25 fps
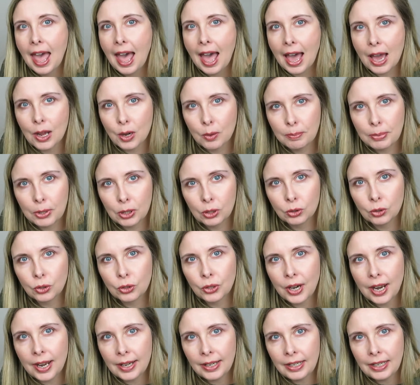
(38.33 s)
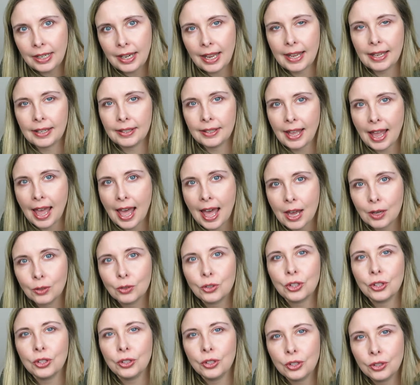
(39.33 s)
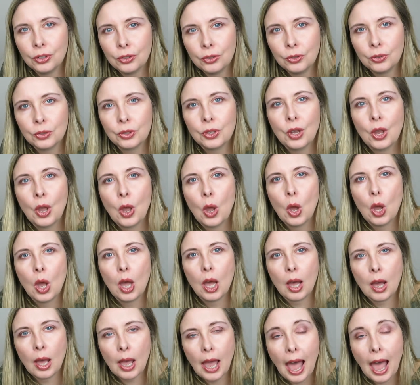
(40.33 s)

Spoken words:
how to build credit and how to